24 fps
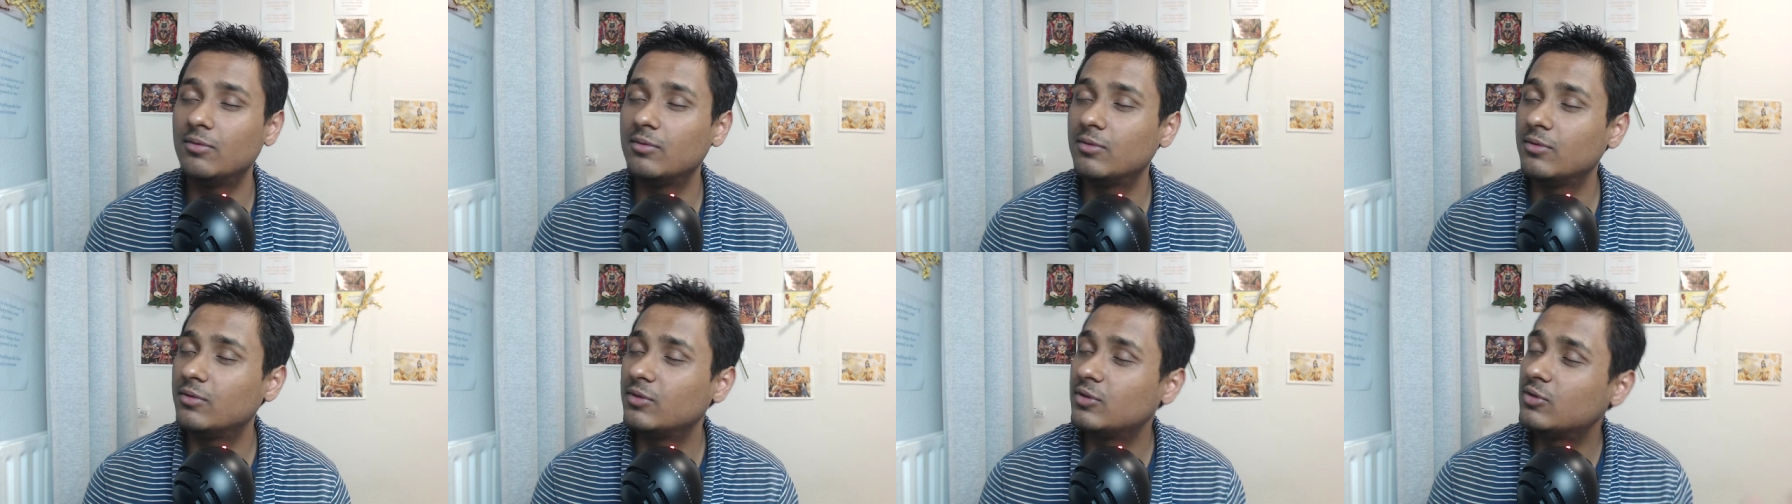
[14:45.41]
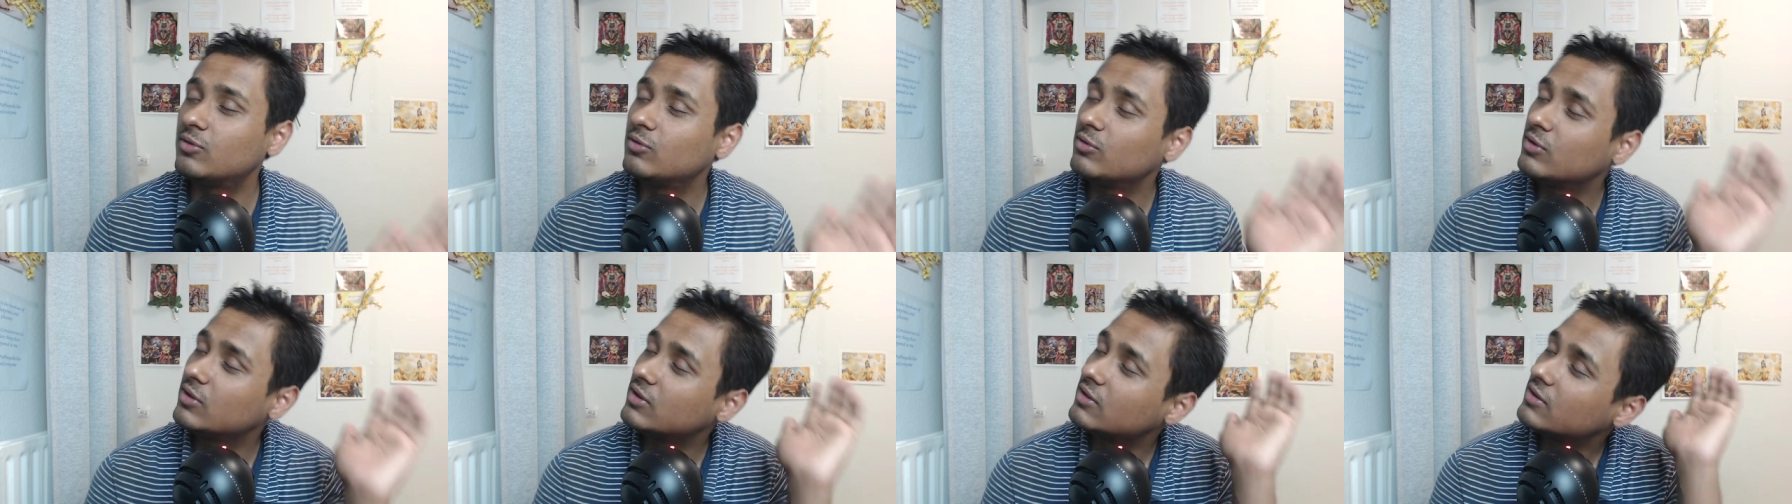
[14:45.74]

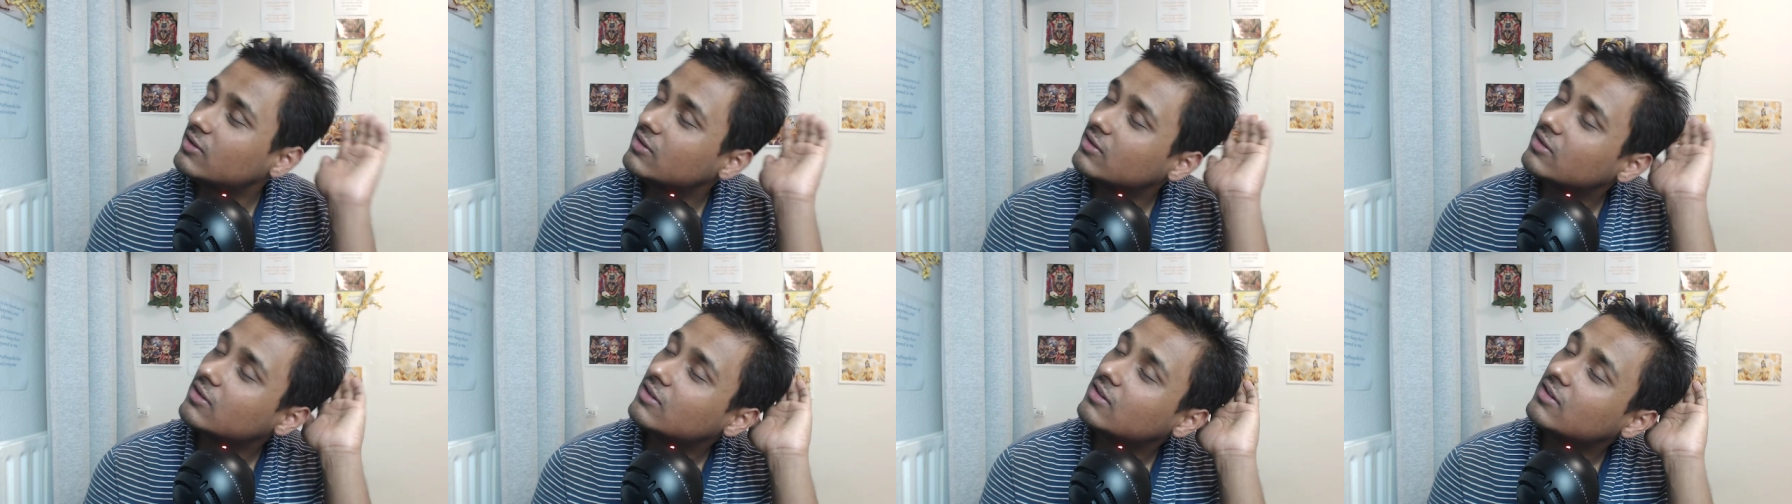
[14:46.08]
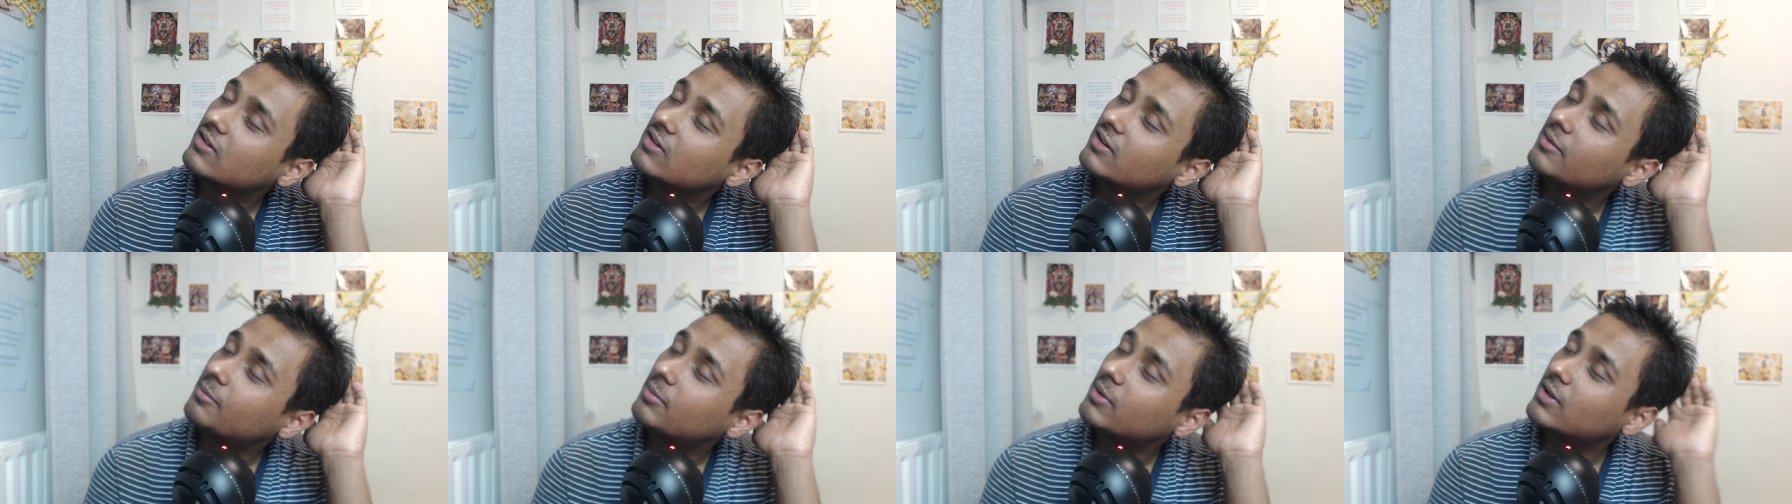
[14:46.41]
Vishnu is
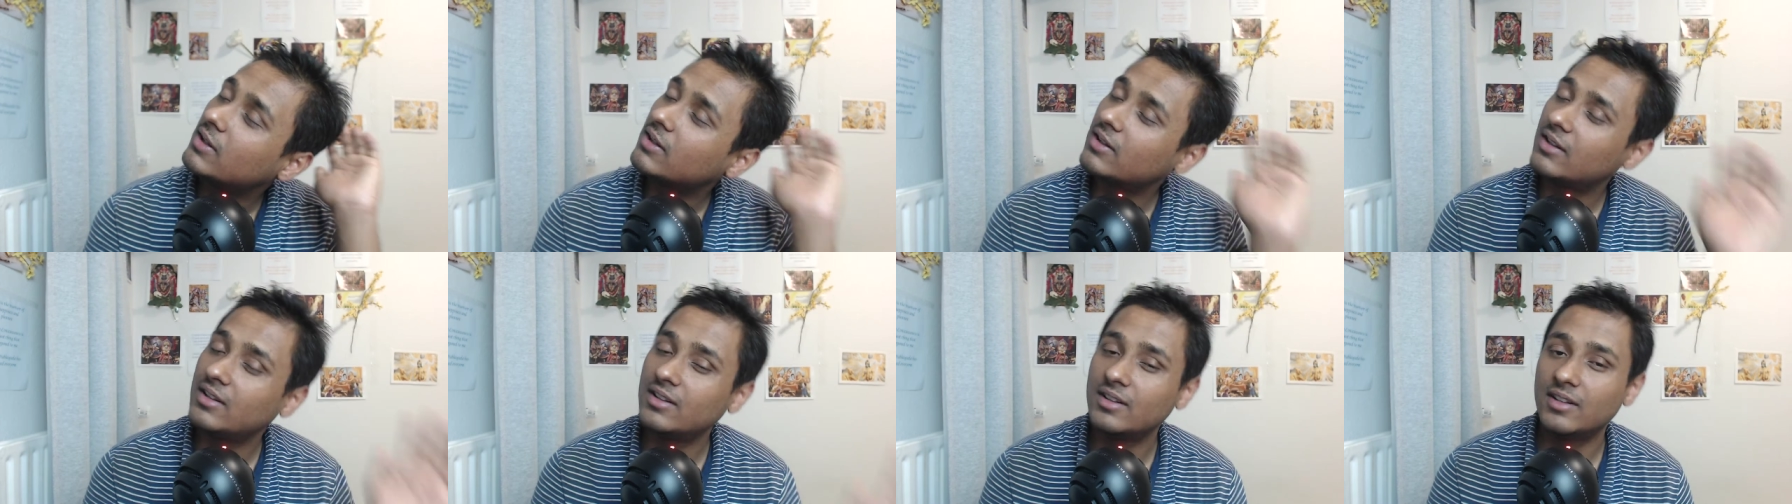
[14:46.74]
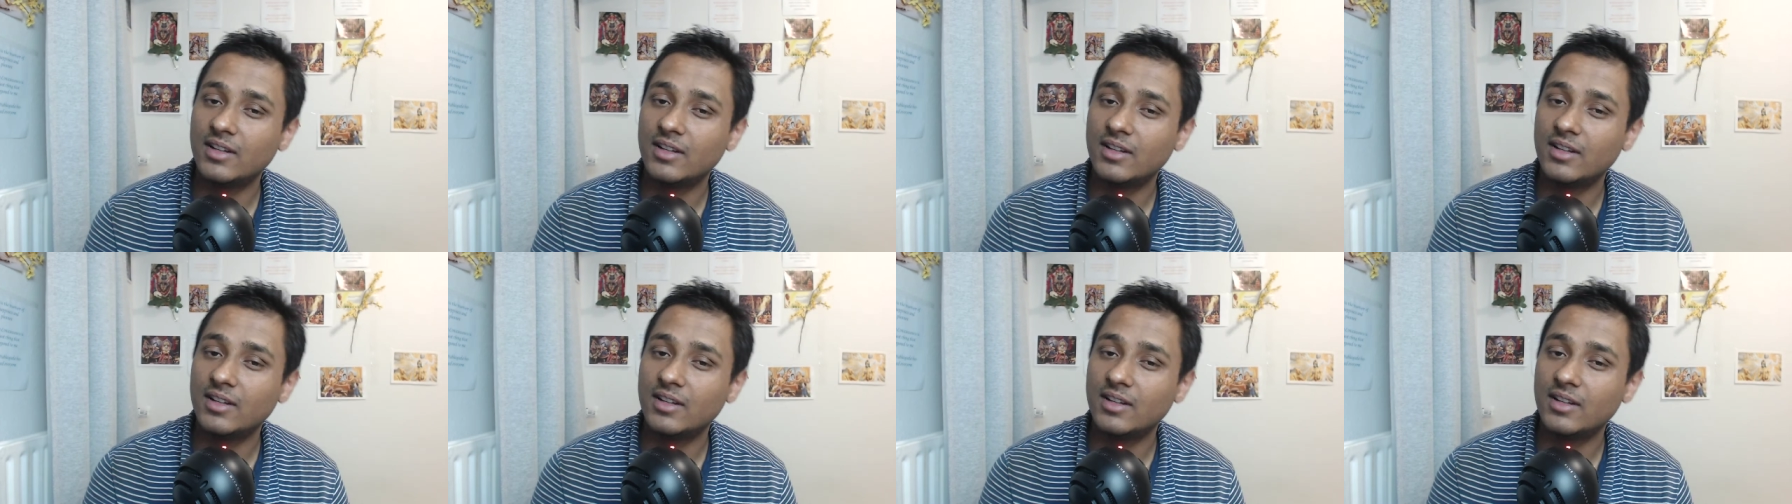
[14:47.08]
sleeping in